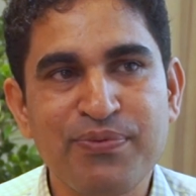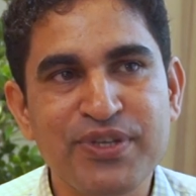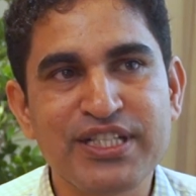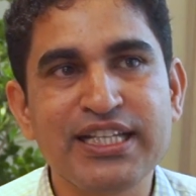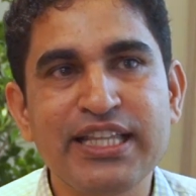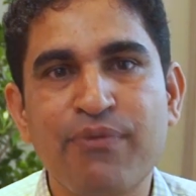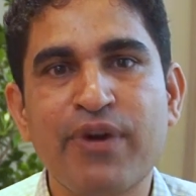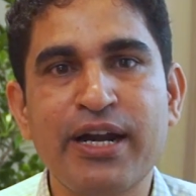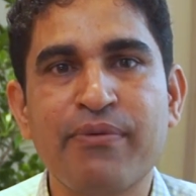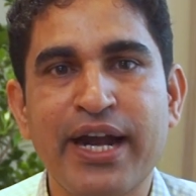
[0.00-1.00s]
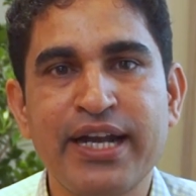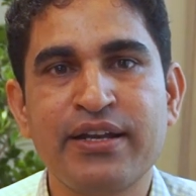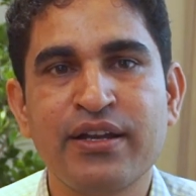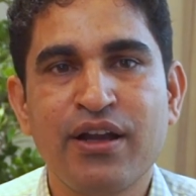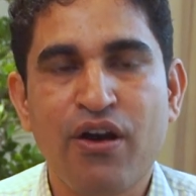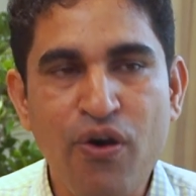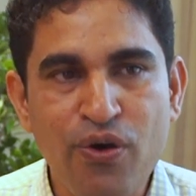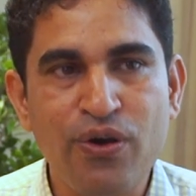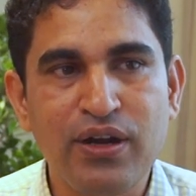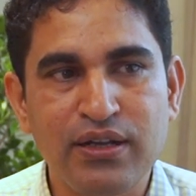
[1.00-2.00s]
If we see the worldwide,
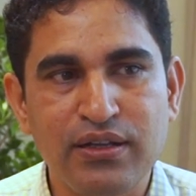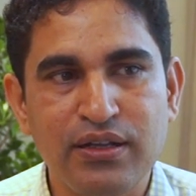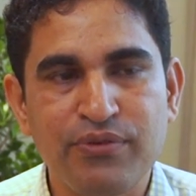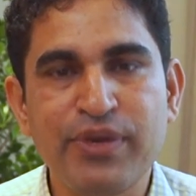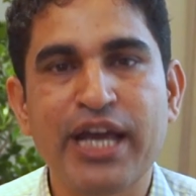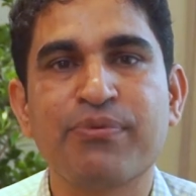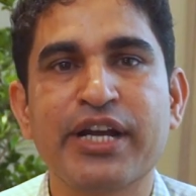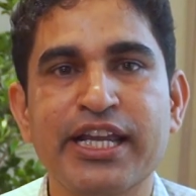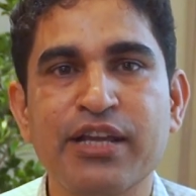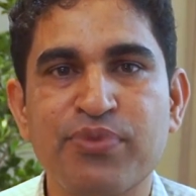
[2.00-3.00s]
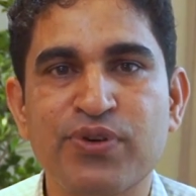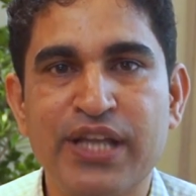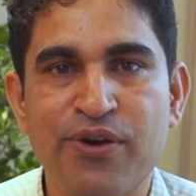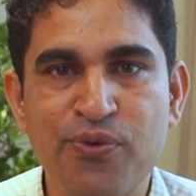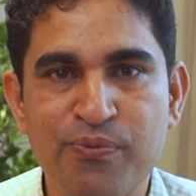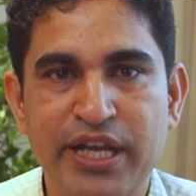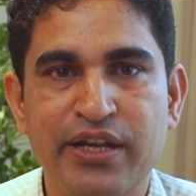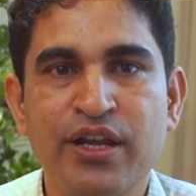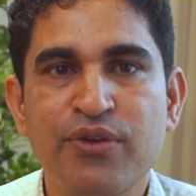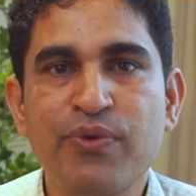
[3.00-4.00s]
all we are working for the human.